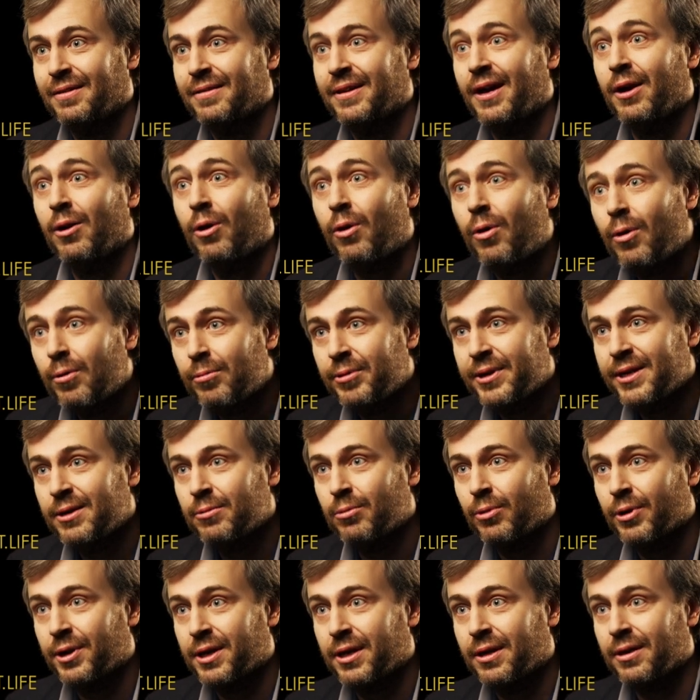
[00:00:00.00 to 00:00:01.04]
They're already
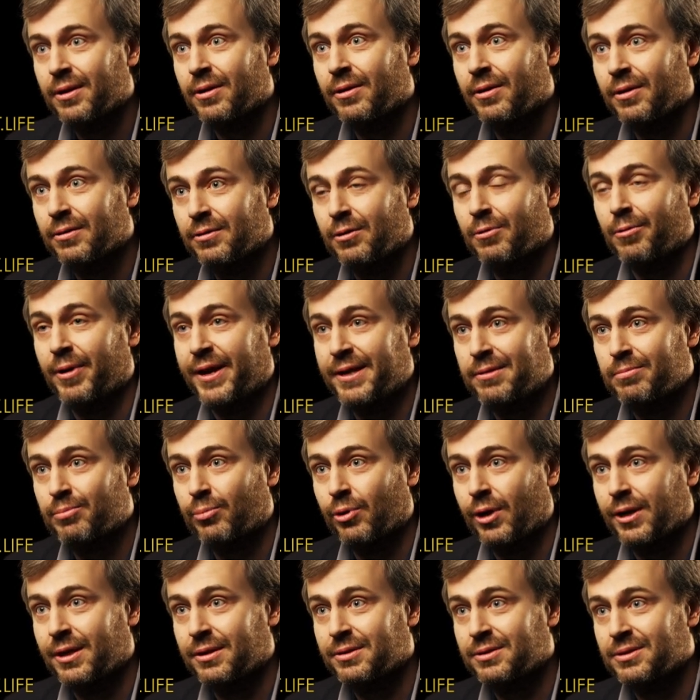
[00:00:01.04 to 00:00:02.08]
working on great
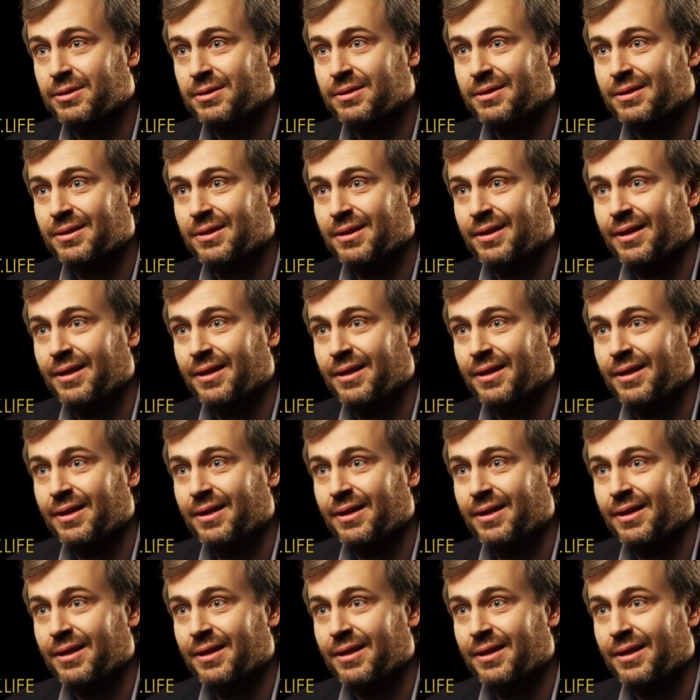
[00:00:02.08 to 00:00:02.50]
products